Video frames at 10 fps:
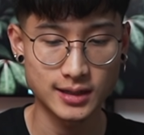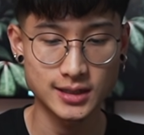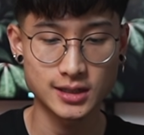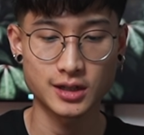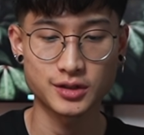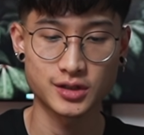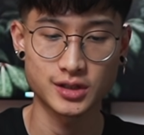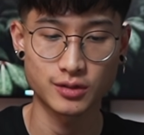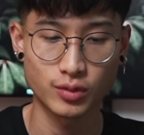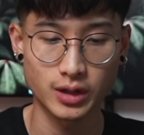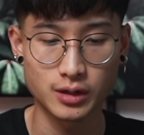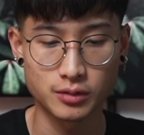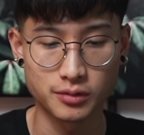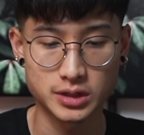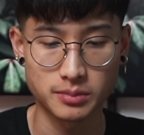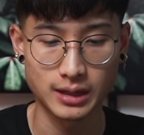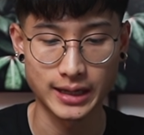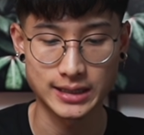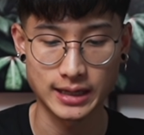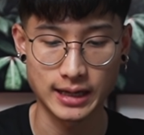this is also just a really cool small
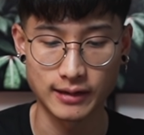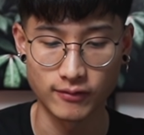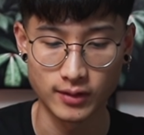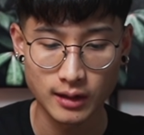light to have